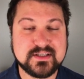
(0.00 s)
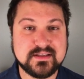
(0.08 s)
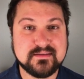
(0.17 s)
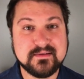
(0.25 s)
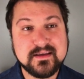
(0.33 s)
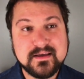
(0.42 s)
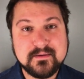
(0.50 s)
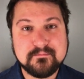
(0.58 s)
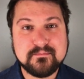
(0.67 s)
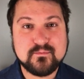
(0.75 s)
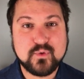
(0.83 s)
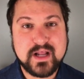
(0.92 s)
And
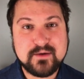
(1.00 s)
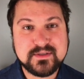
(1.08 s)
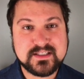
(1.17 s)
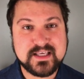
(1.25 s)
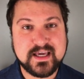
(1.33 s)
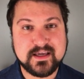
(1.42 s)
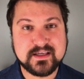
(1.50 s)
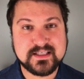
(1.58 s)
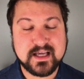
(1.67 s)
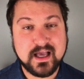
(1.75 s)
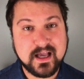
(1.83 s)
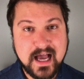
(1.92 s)
what I would say, because
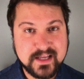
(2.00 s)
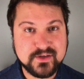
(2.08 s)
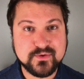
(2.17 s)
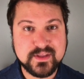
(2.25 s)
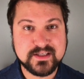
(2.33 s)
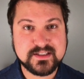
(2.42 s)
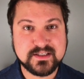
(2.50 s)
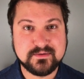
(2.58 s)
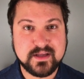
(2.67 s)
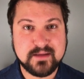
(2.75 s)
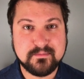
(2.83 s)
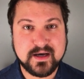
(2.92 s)
I do this
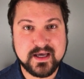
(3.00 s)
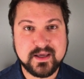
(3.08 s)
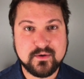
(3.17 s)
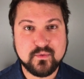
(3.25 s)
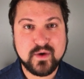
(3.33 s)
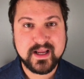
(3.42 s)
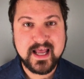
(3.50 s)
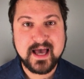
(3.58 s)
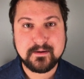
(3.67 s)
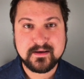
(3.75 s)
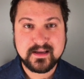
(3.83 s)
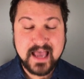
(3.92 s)
in my white
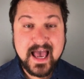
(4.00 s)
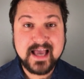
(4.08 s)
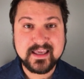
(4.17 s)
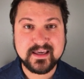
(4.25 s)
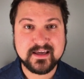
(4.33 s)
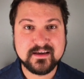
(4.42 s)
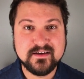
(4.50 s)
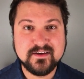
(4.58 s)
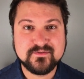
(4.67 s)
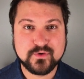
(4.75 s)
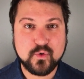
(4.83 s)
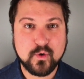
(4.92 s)
hat hacking
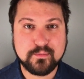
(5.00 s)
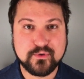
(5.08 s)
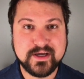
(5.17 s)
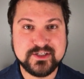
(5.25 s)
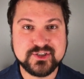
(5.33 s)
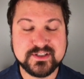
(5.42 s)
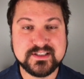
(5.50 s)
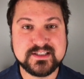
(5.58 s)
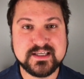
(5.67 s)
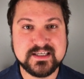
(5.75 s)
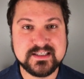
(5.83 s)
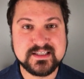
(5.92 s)
for
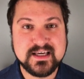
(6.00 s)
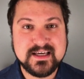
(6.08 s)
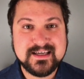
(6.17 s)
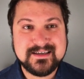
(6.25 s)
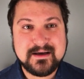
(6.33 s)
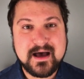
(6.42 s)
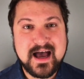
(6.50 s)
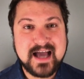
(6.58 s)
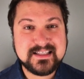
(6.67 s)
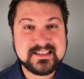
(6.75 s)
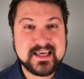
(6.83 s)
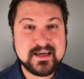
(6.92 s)
corporations, is
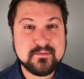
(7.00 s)
I'd say